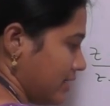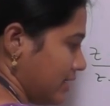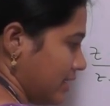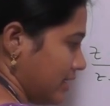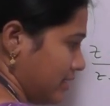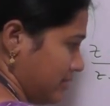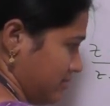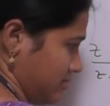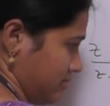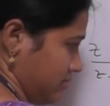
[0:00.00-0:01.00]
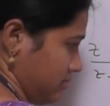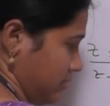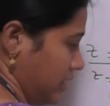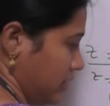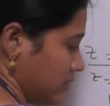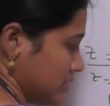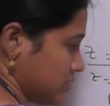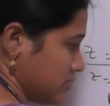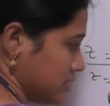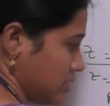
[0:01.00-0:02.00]
TR
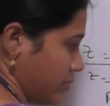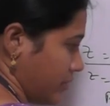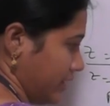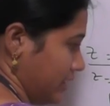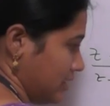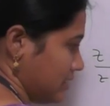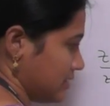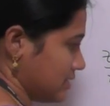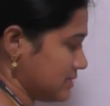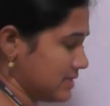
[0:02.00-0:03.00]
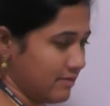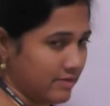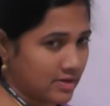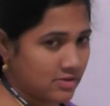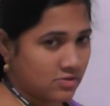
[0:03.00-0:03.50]
equals to 0.7.